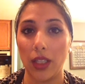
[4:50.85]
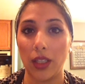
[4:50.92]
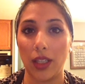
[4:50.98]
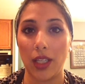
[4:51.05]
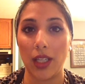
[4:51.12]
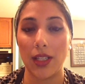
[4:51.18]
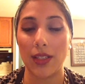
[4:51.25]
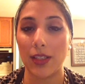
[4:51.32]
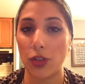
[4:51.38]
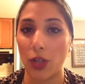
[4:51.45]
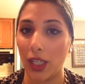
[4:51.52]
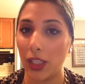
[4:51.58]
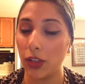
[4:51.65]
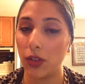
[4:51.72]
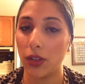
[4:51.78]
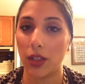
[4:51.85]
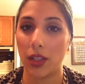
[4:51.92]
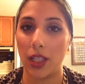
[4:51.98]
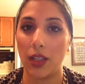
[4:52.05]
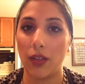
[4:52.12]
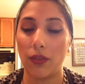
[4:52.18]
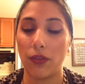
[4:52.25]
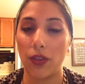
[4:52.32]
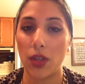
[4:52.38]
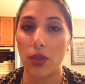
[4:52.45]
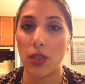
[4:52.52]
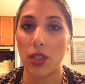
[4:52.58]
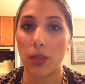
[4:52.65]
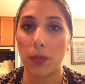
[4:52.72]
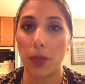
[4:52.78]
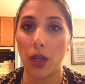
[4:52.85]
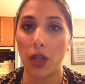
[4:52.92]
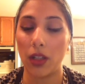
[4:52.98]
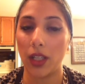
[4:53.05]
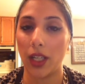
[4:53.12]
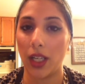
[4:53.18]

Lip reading: the strainer or the infuser ball,